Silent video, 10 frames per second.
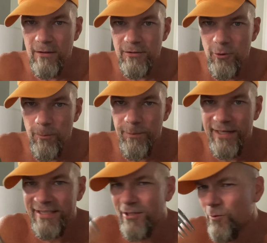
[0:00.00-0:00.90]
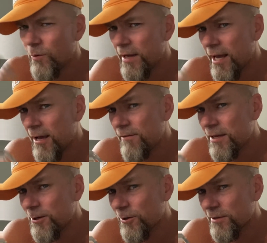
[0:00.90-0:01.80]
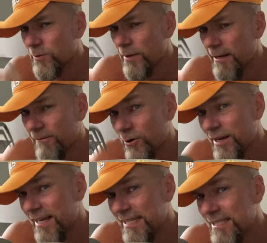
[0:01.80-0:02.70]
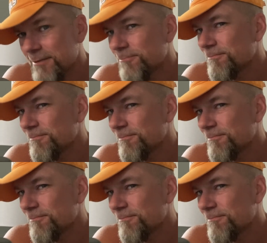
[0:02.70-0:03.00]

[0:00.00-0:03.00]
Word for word: So basically what we have here is we have our eggs,